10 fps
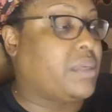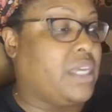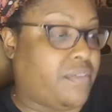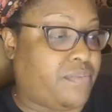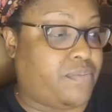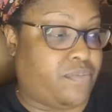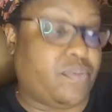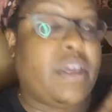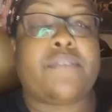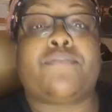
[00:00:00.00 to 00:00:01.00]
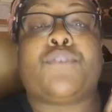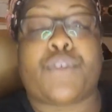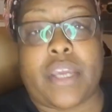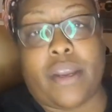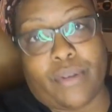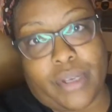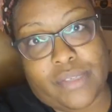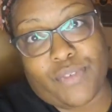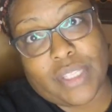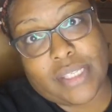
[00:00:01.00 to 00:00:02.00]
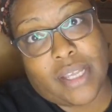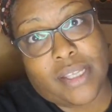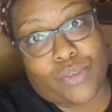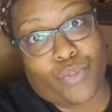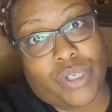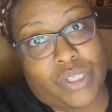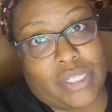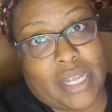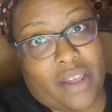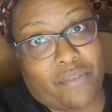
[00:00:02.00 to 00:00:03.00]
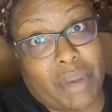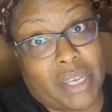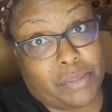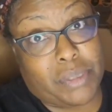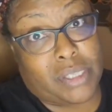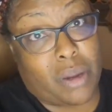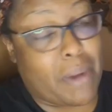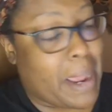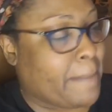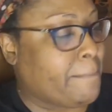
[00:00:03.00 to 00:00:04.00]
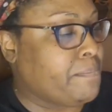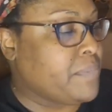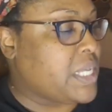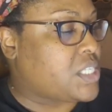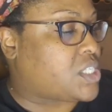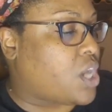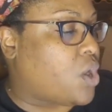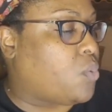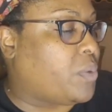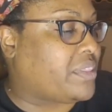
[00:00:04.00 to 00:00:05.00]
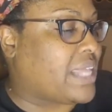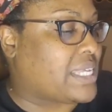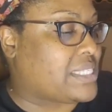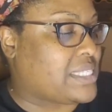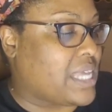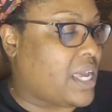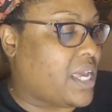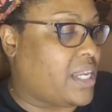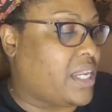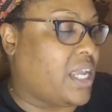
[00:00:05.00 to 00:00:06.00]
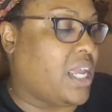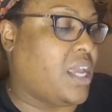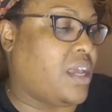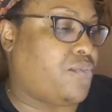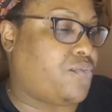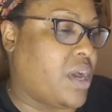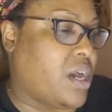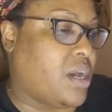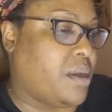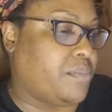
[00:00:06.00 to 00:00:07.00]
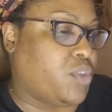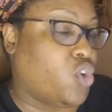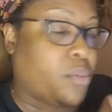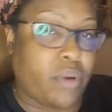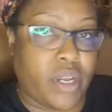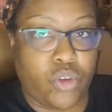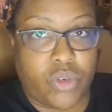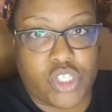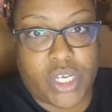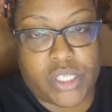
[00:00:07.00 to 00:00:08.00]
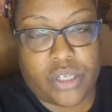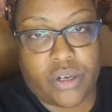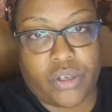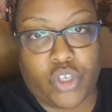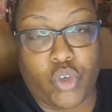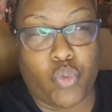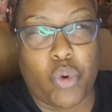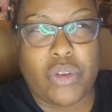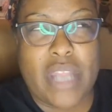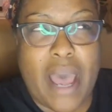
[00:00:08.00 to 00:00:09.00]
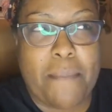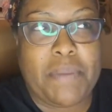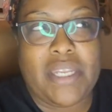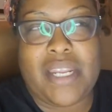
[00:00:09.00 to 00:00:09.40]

If for the areas, for the states and regions that have basements. All right. So with that said, if you're a brand new adjuster, you will not be